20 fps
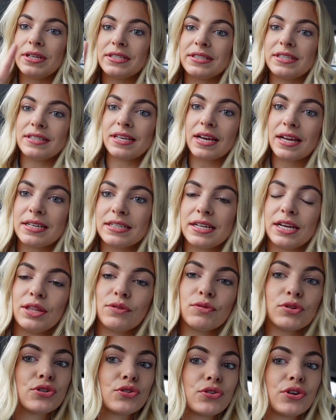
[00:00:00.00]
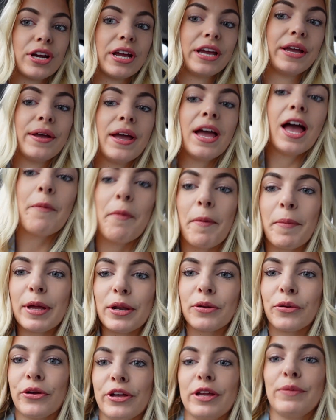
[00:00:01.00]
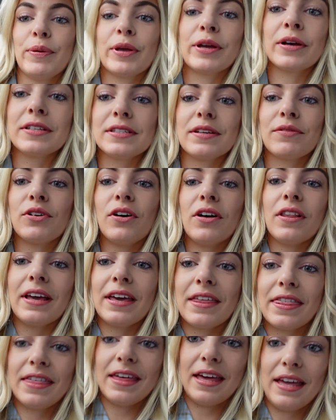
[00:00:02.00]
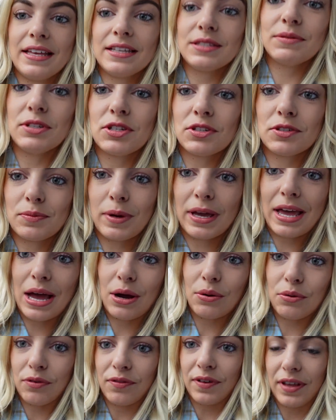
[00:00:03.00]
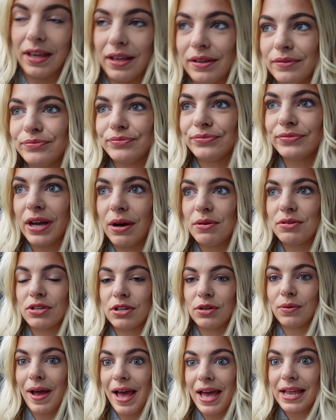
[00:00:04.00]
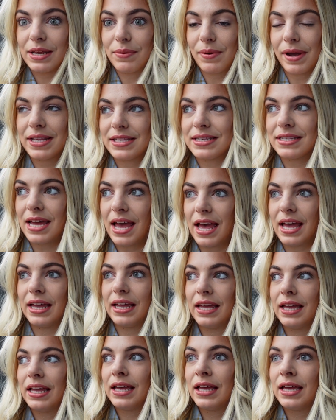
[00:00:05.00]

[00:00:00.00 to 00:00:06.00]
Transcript: it's the second day of the retreat. I'm a bit annoyed because I've got like this, which is my outfit that I was going to wear anyway today.